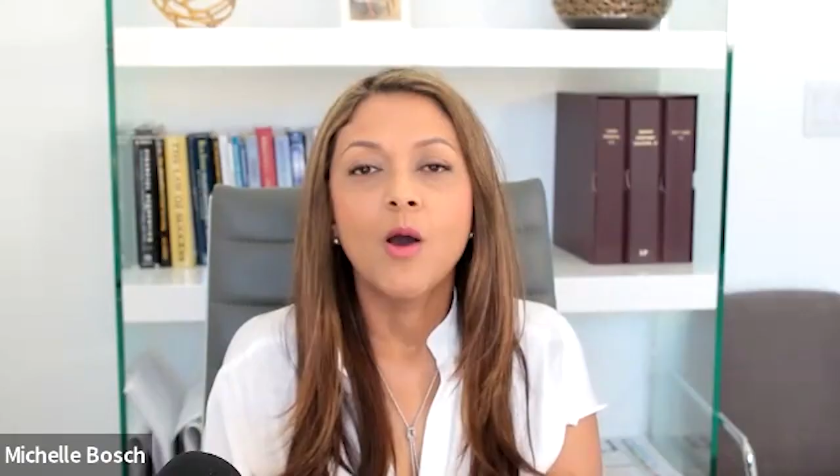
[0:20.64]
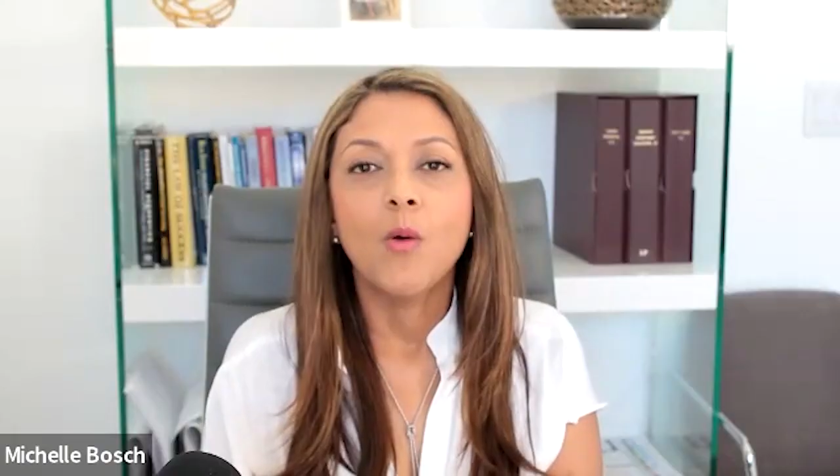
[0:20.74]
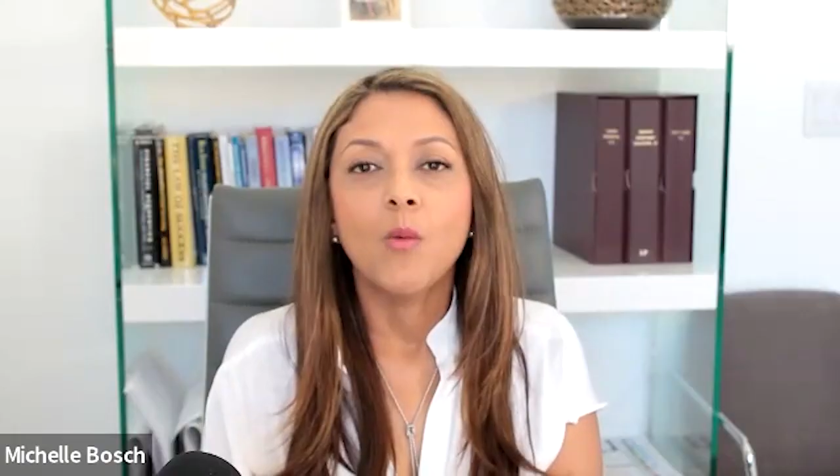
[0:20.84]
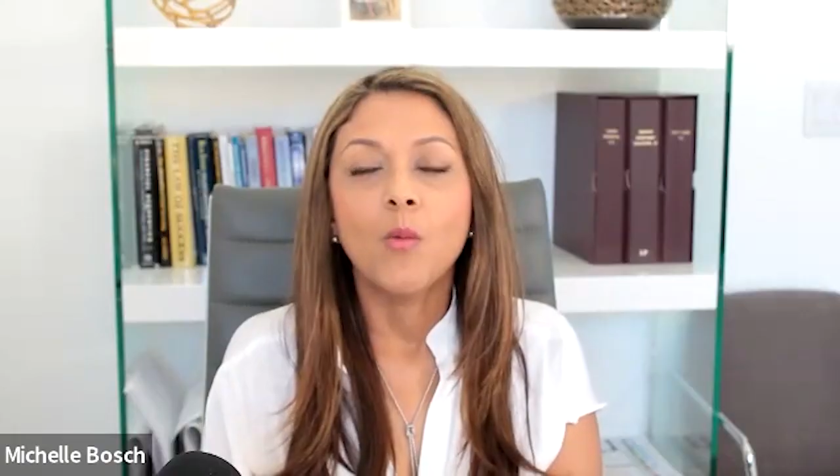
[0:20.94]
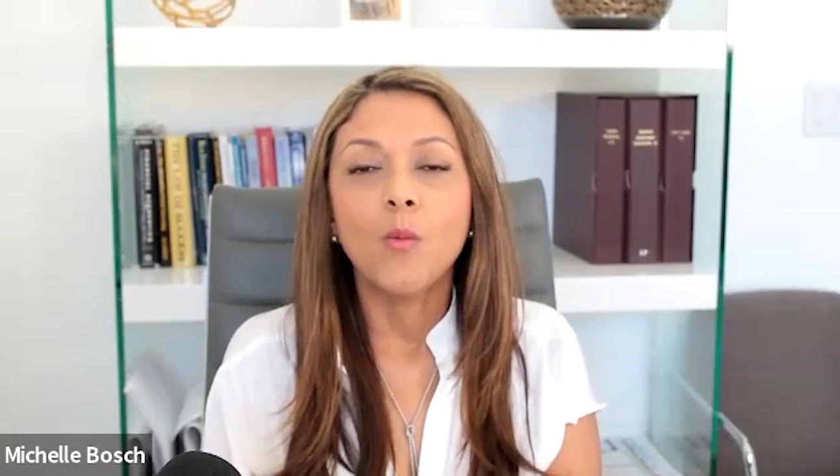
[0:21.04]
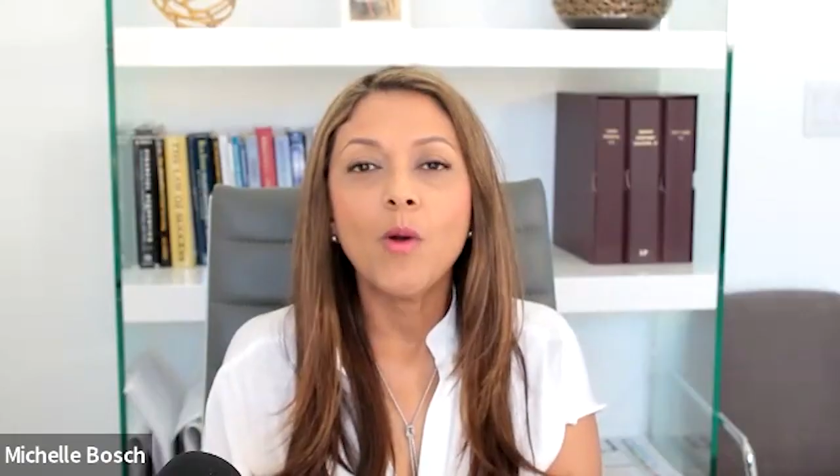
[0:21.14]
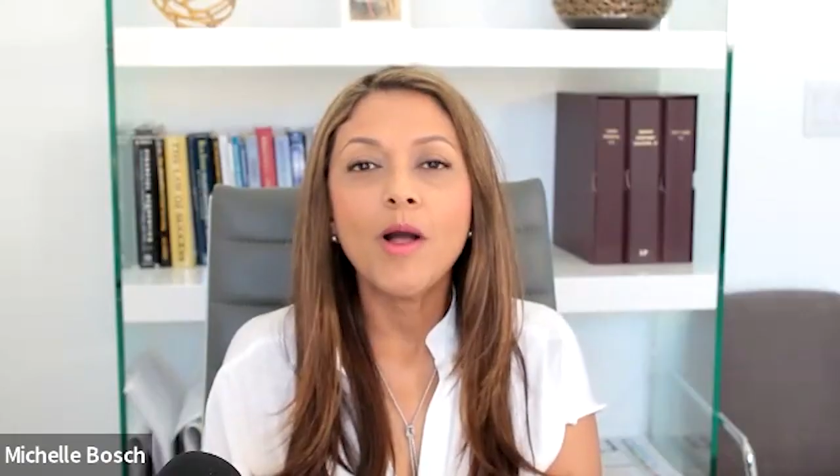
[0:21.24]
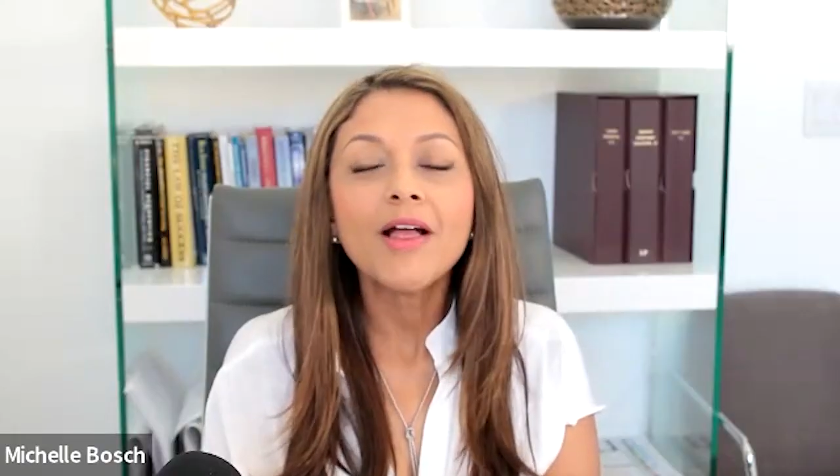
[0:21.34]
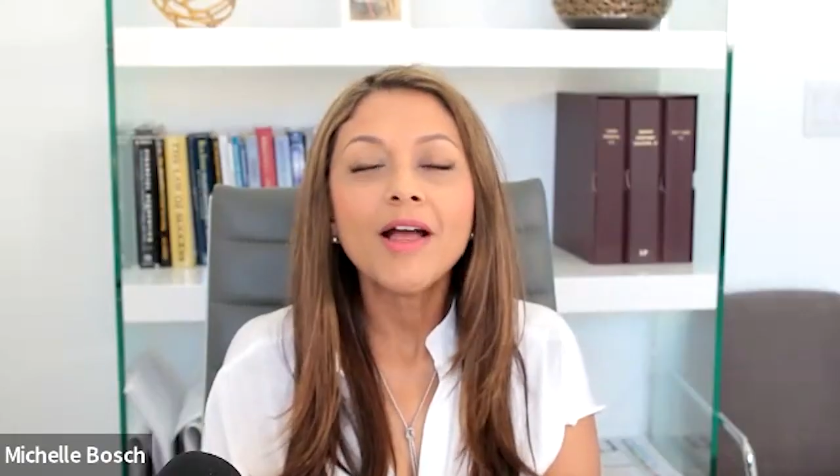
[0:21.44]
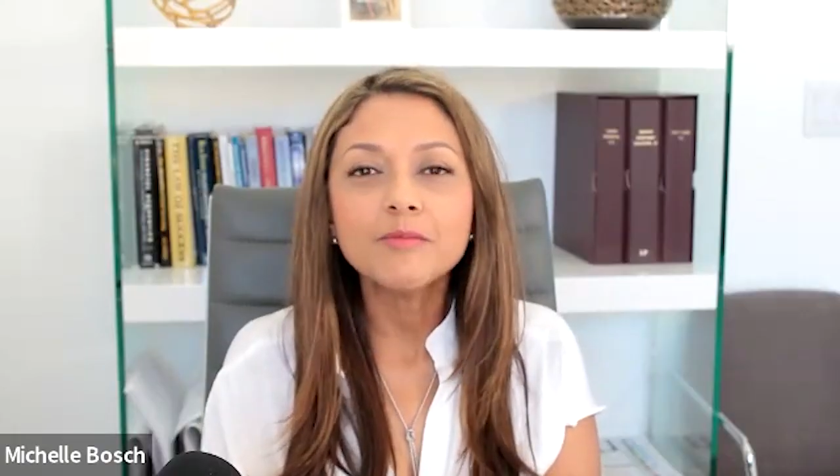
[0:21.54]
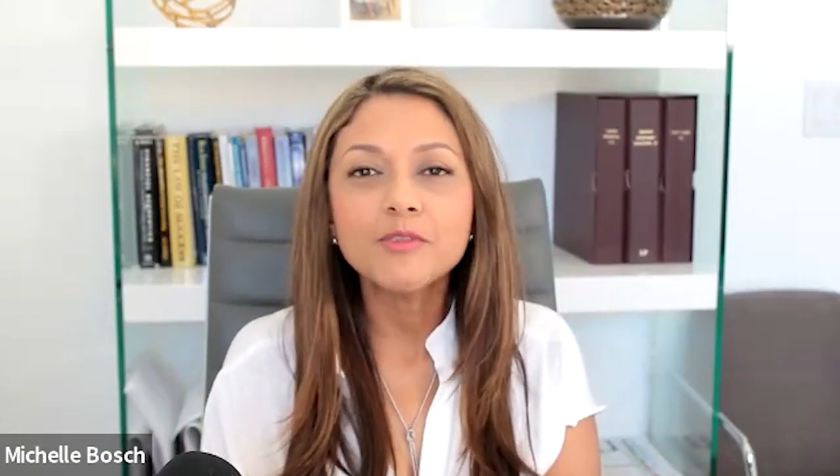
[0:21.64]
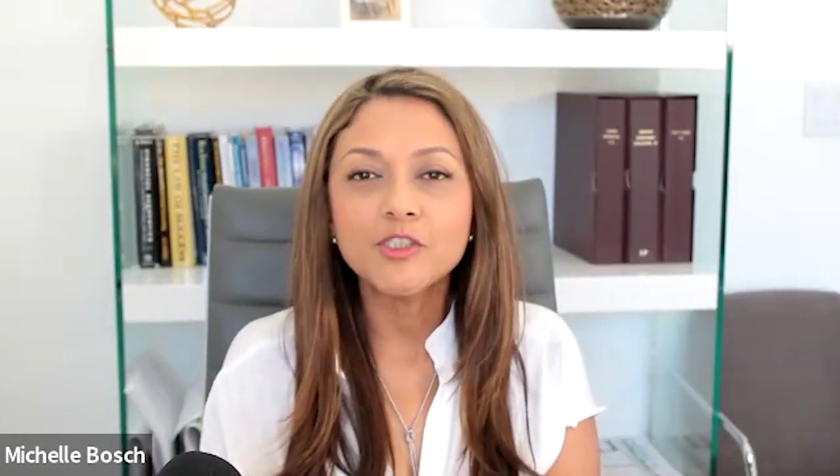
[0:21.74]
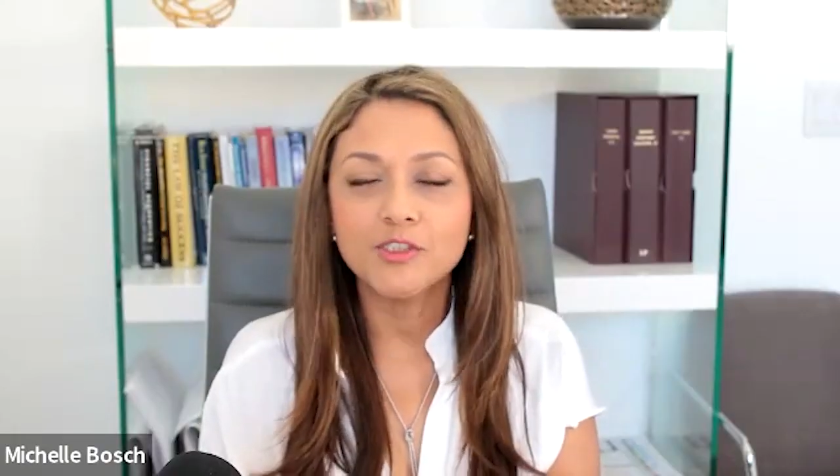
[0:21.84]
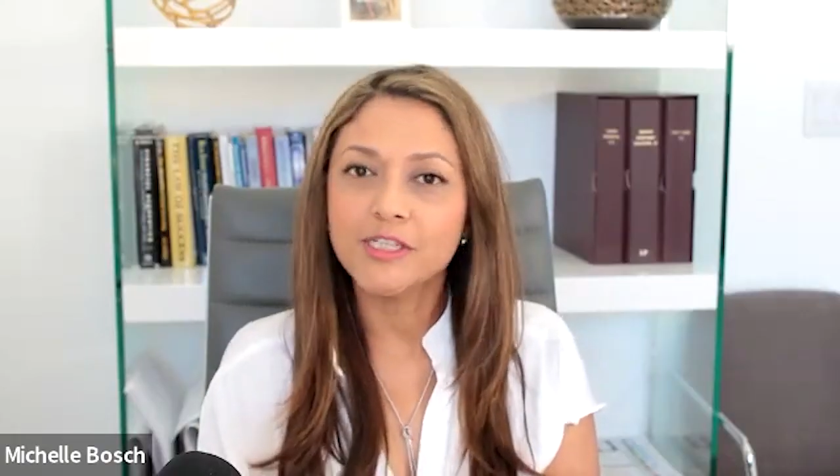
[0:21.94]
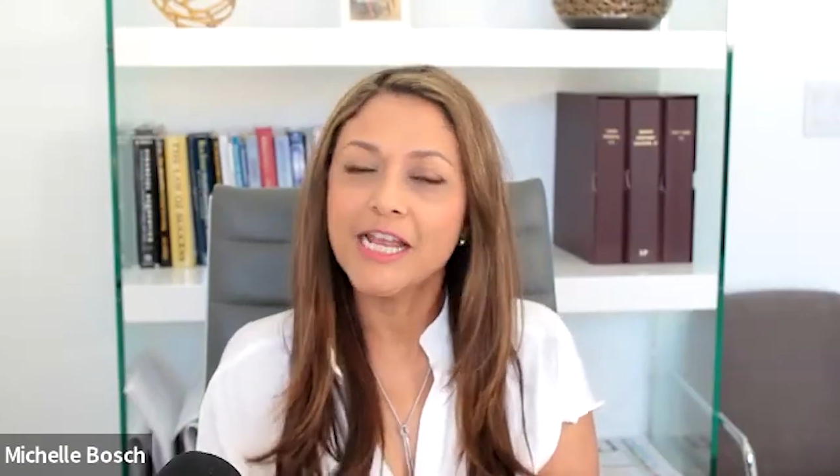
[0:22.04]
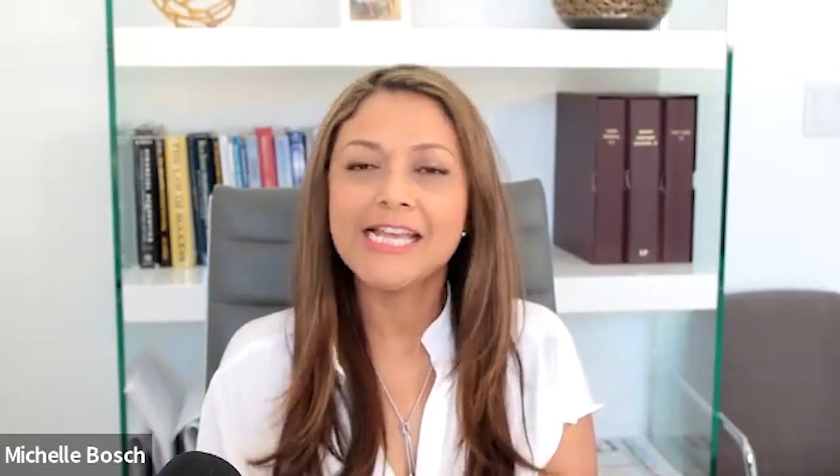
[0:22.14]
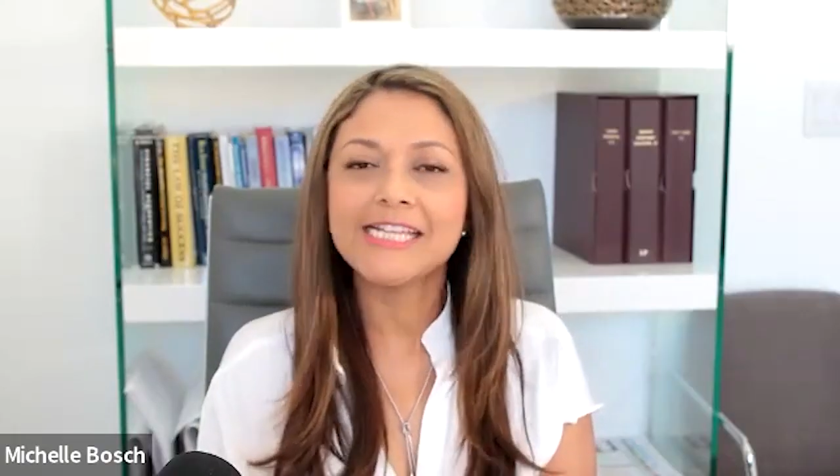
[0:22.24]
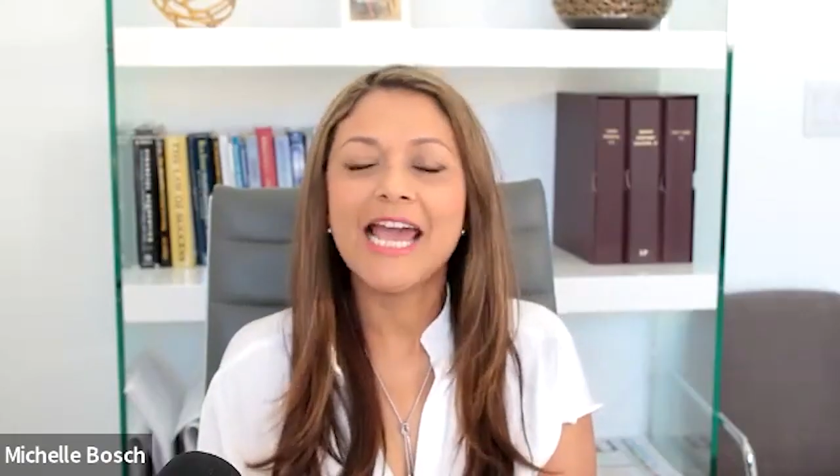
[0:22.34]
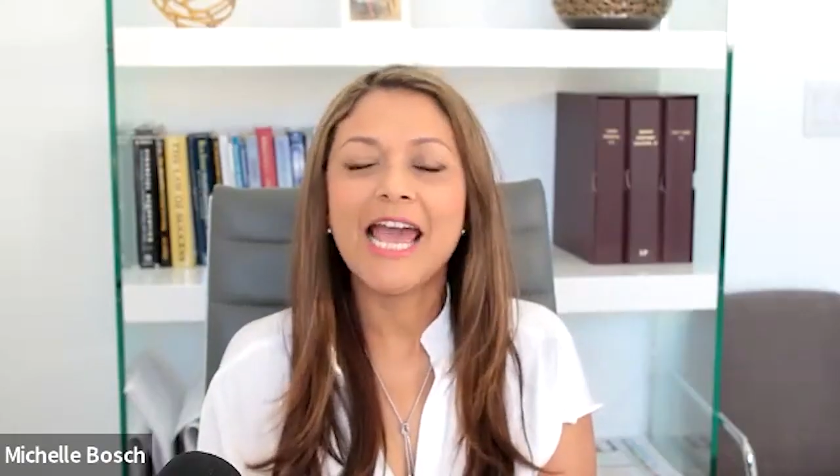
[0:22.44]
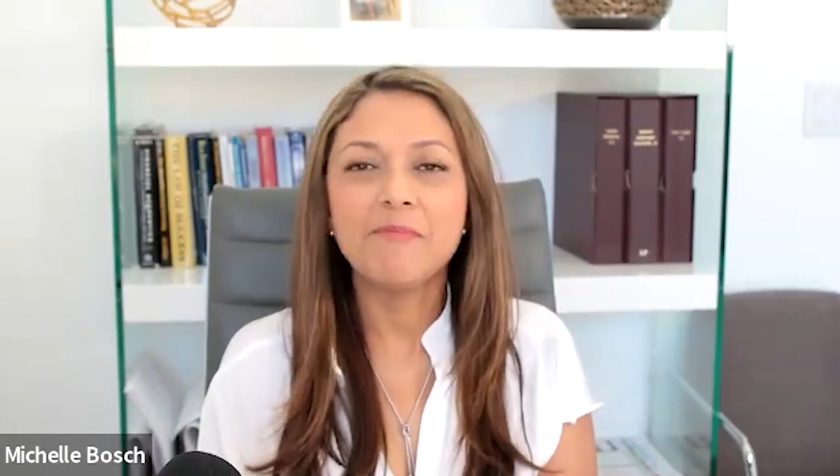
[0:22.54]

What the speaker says: Welcome to today's